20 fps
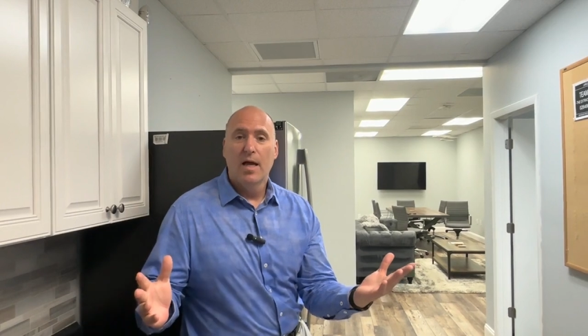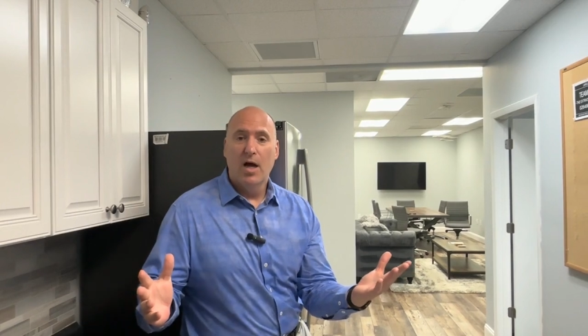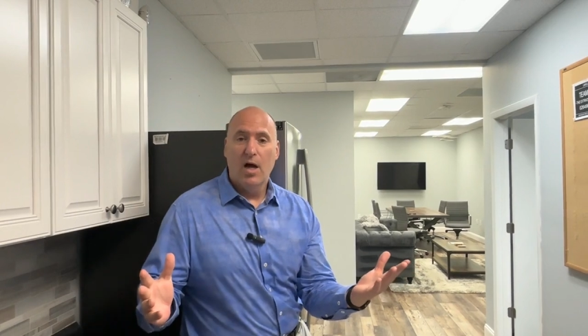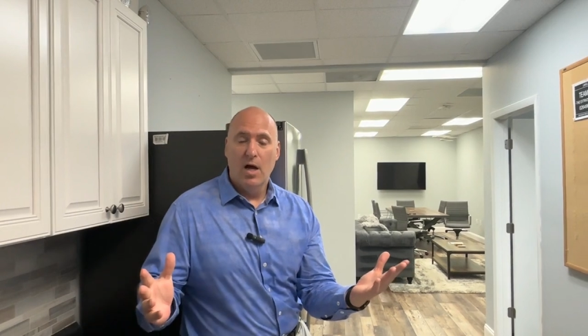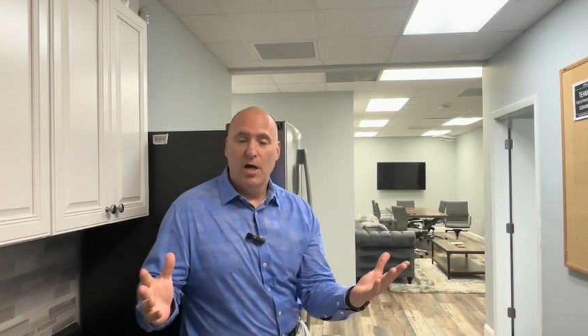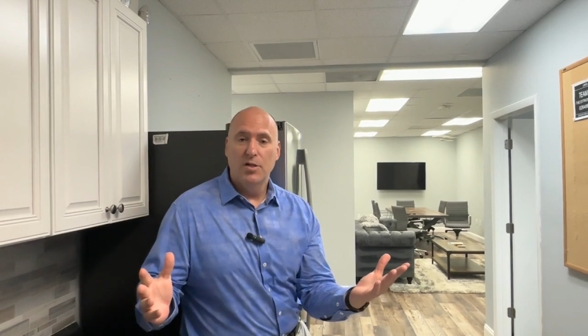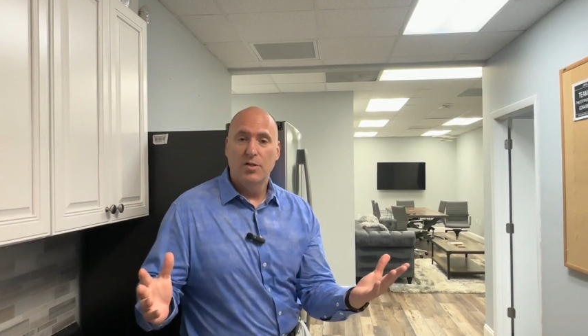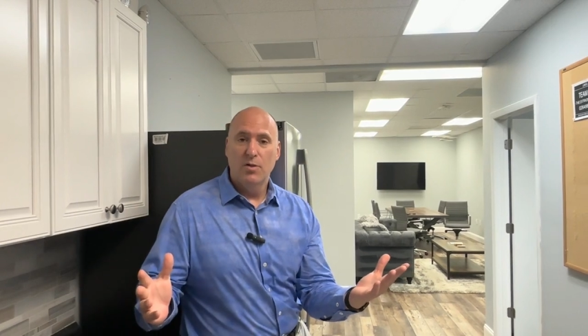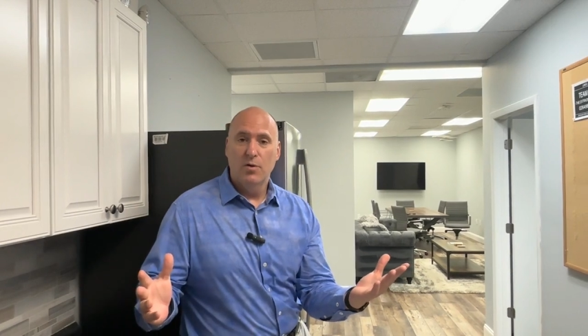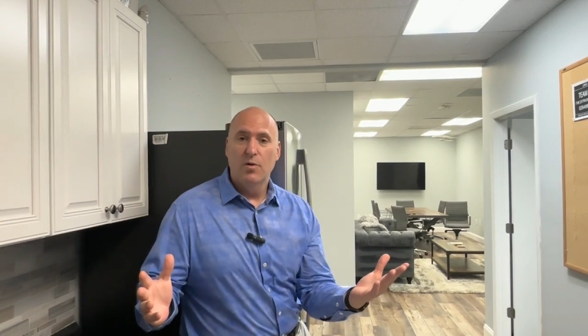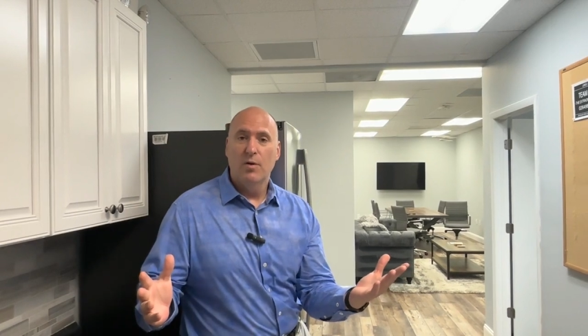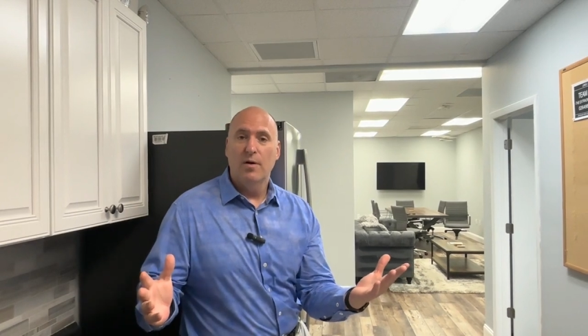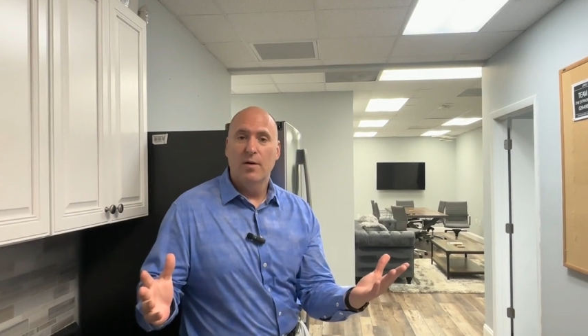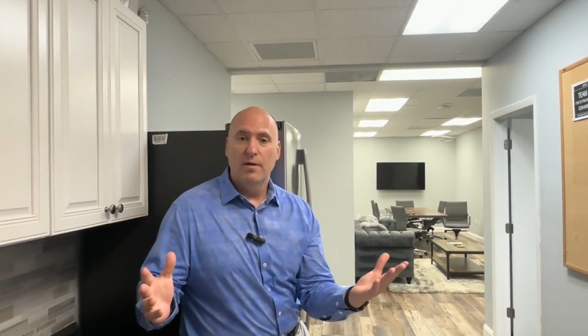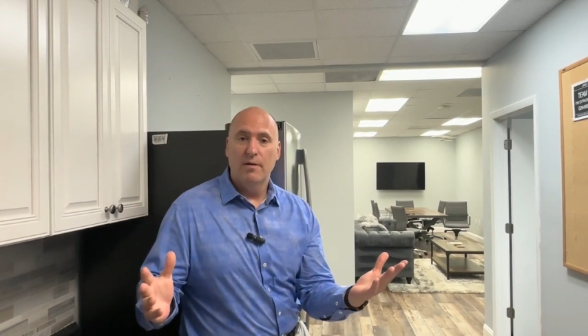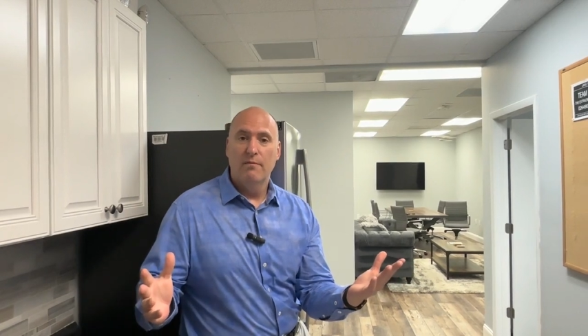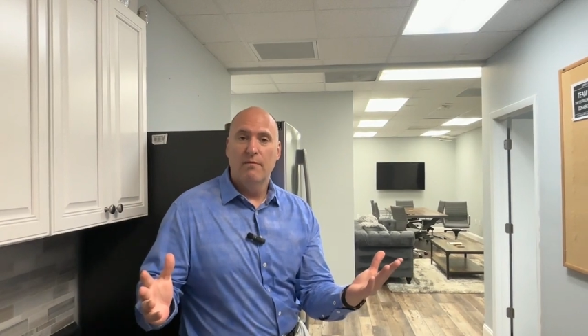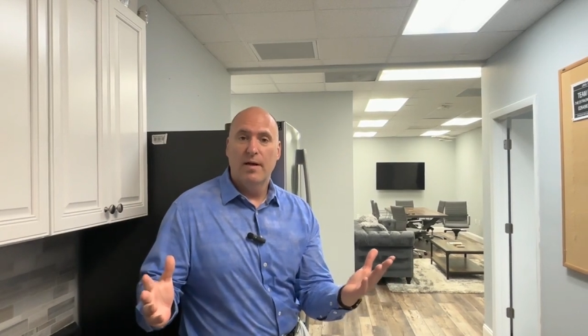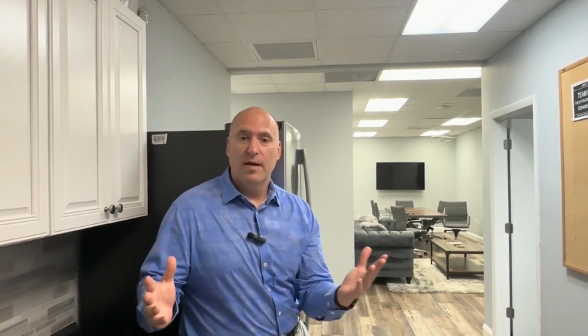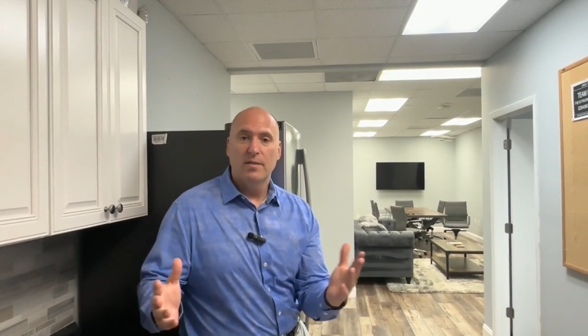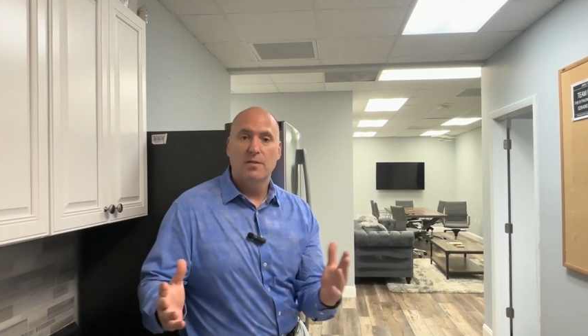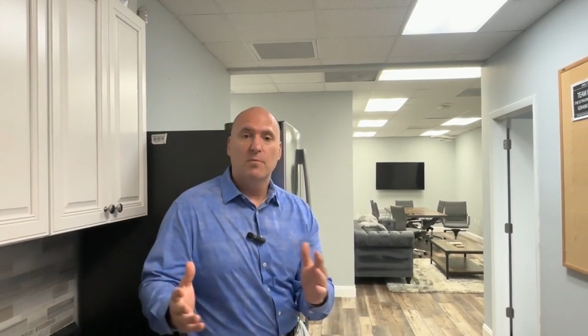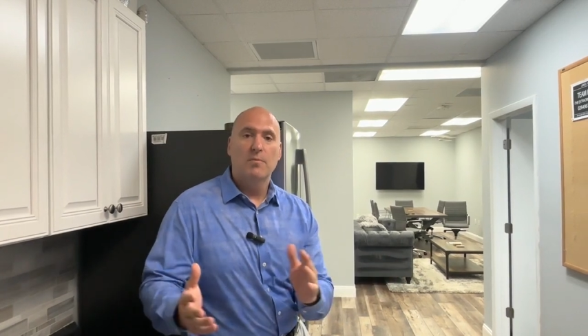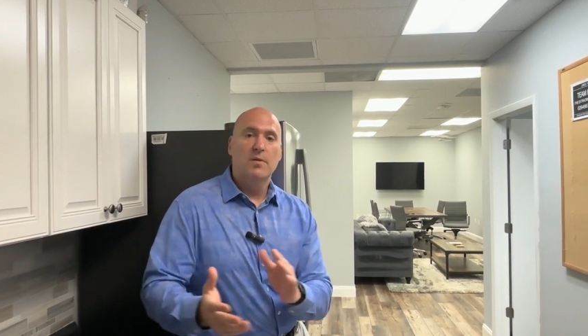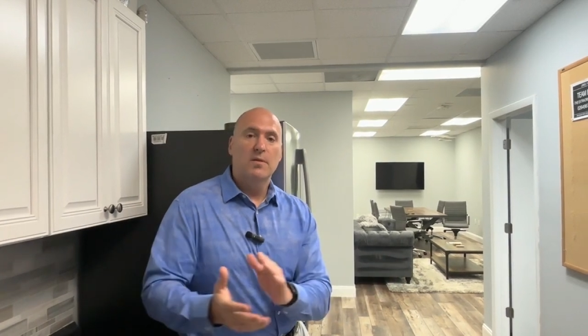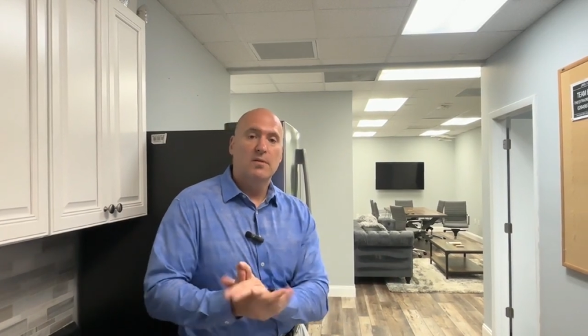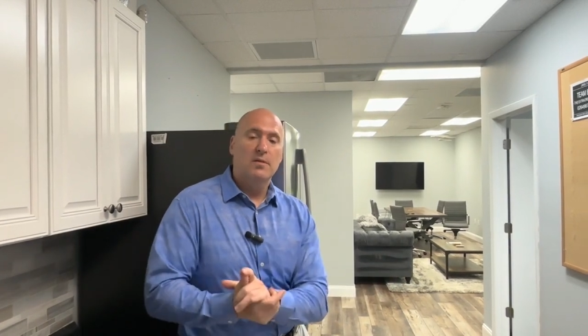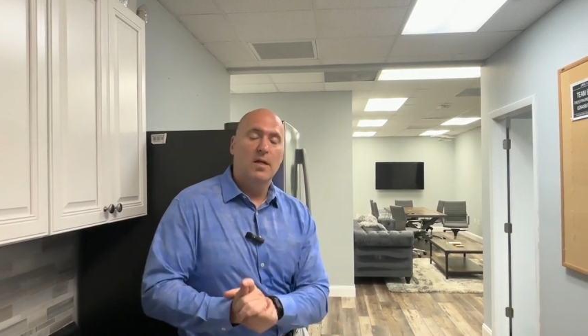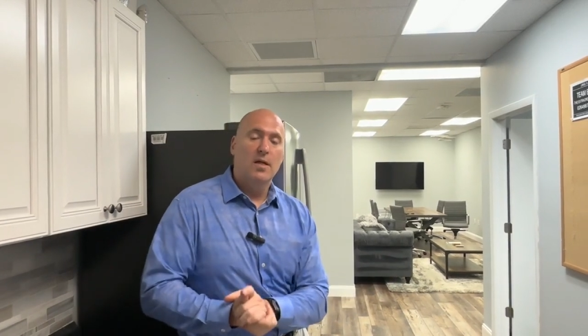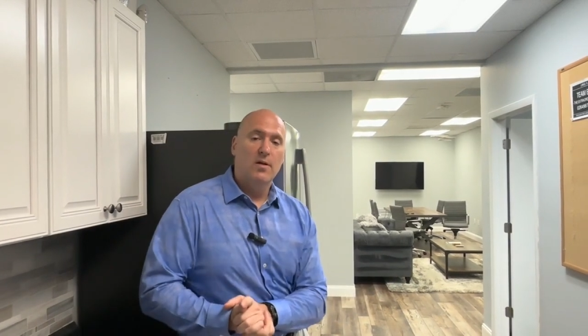on your
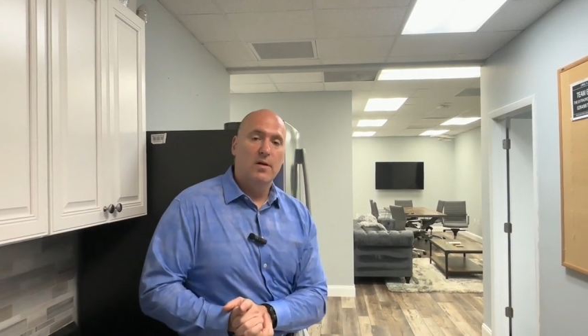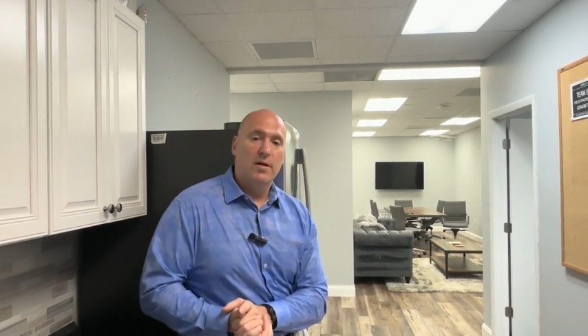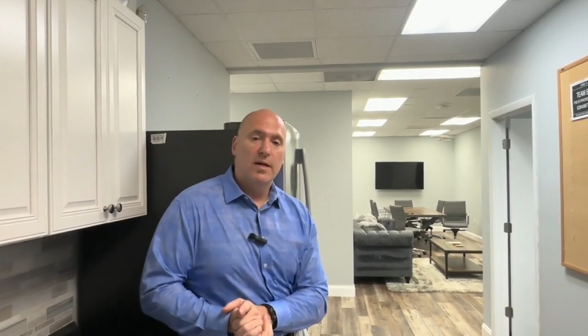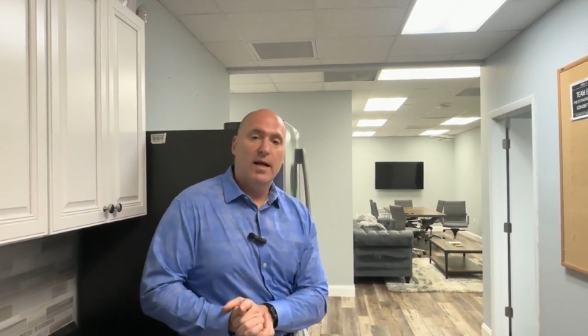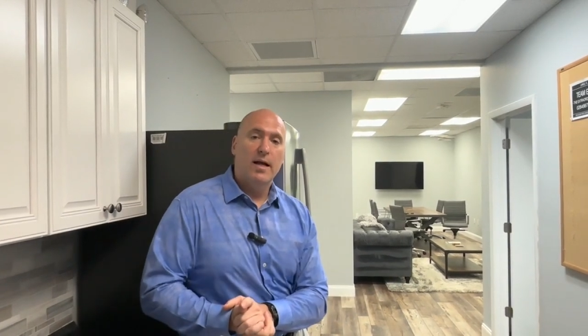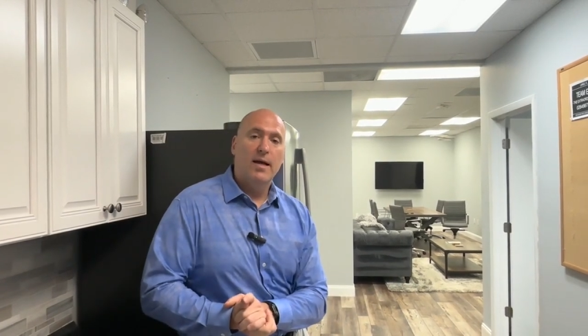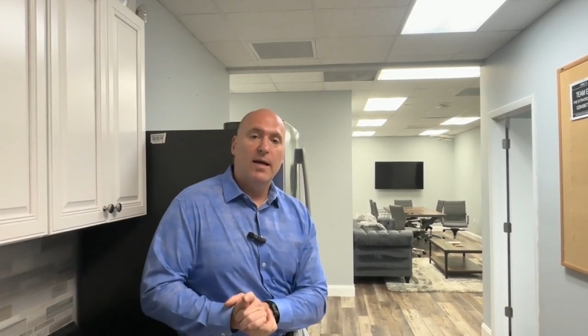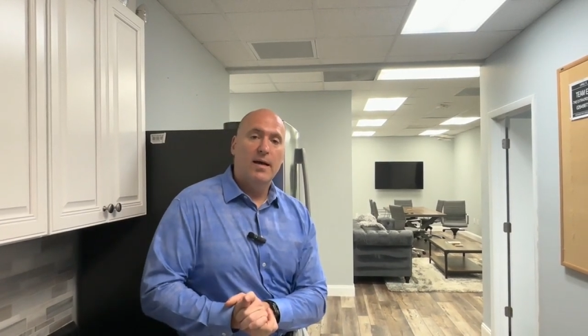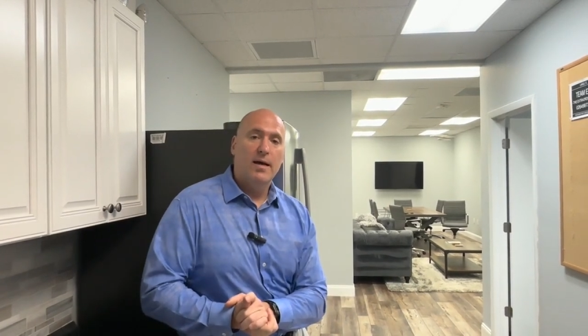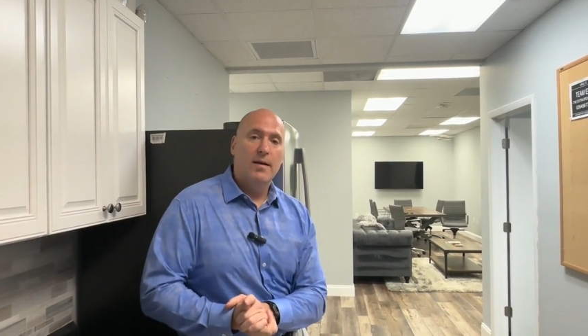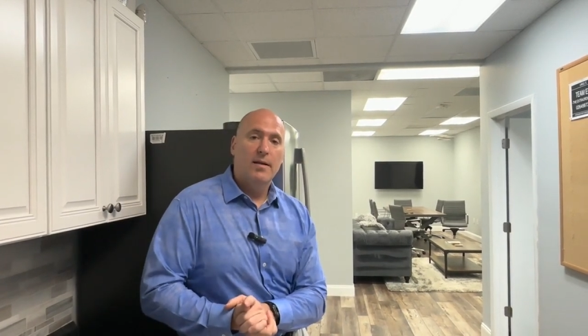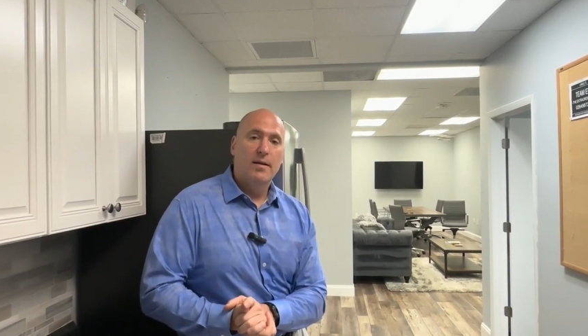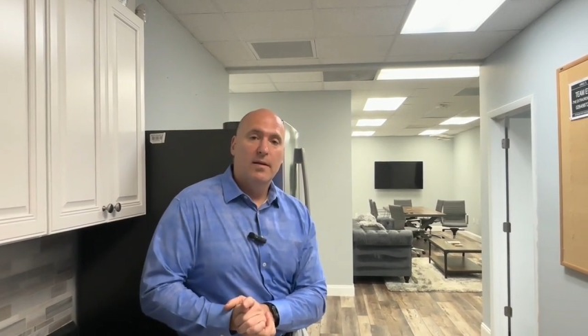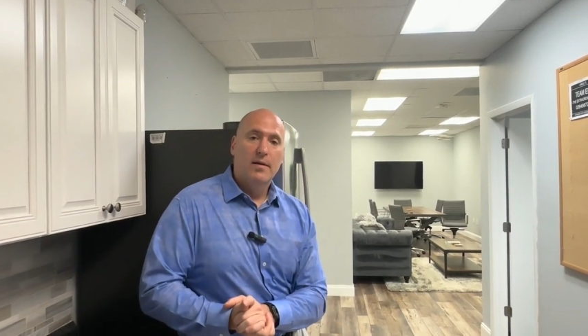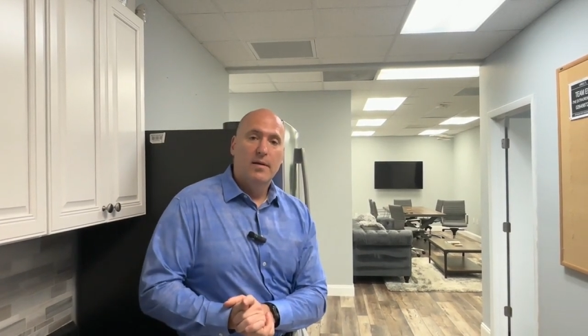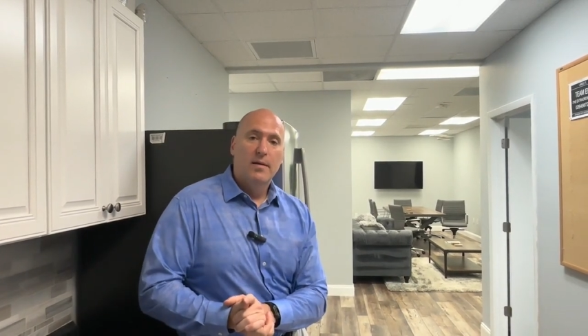investments. Now, look, I got,